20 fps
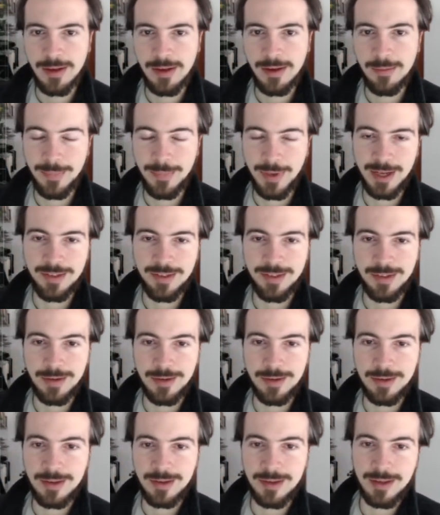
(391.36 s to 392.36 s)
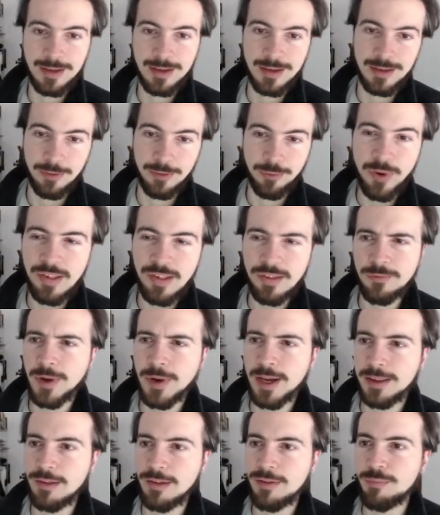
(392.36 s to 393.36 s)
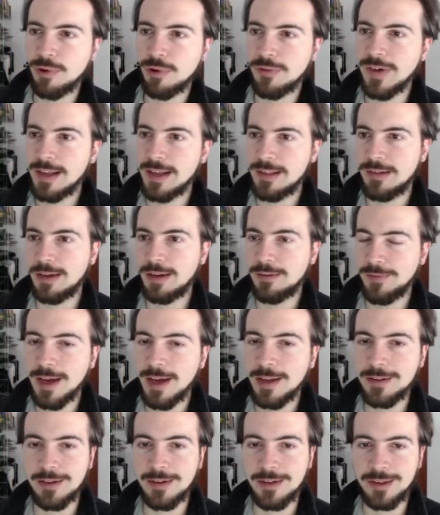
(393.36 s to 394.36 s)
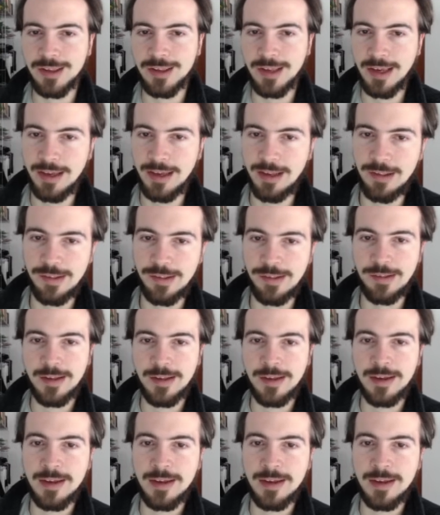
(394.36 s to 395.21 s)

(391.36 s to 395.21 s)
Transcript: But the reason why this provides an advantage is